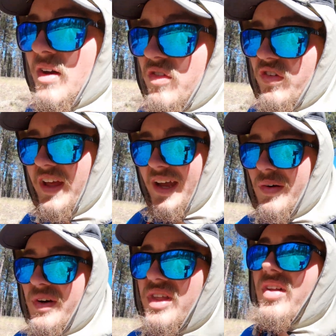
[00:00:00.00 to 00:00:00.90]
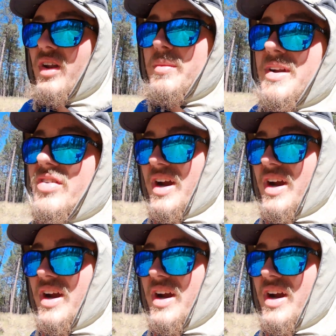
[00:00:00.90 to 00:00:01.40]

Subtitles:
flat with a little bit of